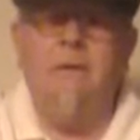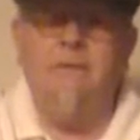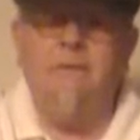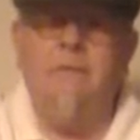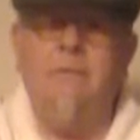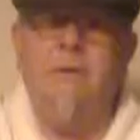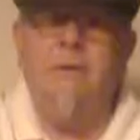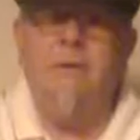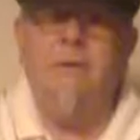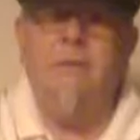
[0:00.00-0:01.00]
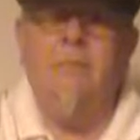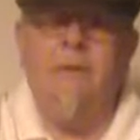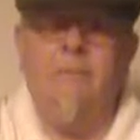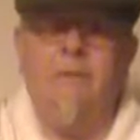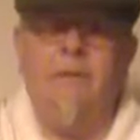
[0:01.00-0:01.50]
in just a minute
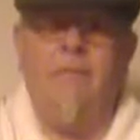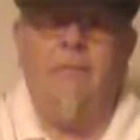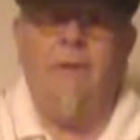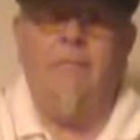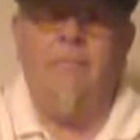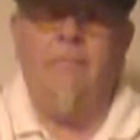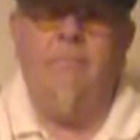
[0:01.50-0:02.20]
with a final thought.